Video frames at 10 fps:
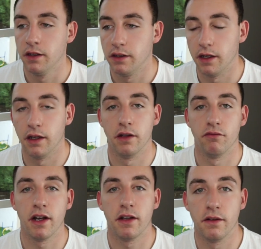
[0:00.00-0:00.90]
the
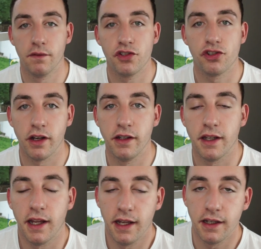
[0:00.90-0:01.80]
relative strength
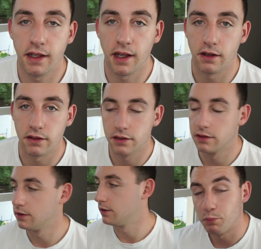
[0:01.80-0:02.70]
indicators.
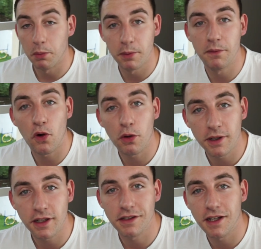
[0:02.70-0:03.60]
But before
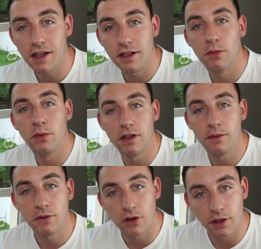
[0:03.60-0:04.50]
we get to that,
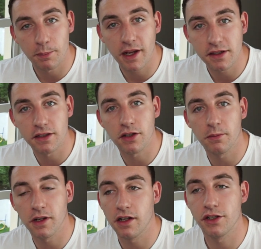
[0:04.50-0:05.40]
we'll learn the basic
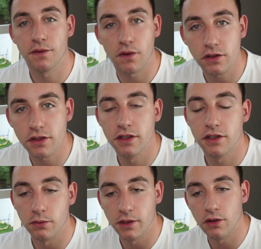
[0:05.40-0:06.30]
terminology first,
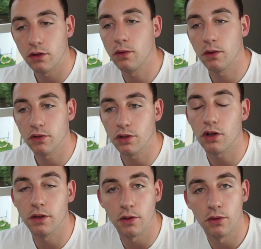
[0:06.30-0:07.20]
so we know what we're
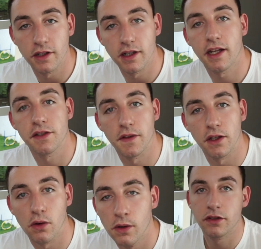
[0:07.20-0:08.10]
talking about in the next
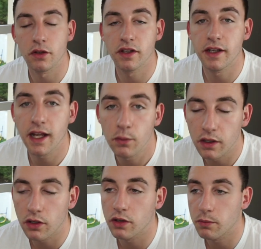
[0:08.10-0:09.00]
video. So today
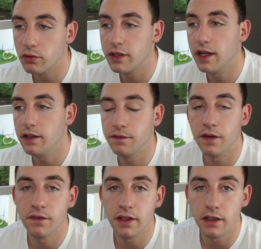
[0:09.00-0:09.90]
we learn about 10 to
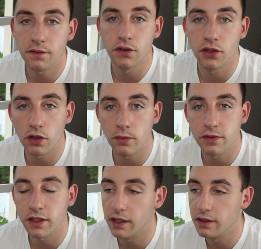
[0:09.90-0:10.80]
15 different
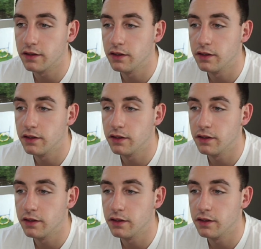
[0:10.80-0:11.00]
terms, and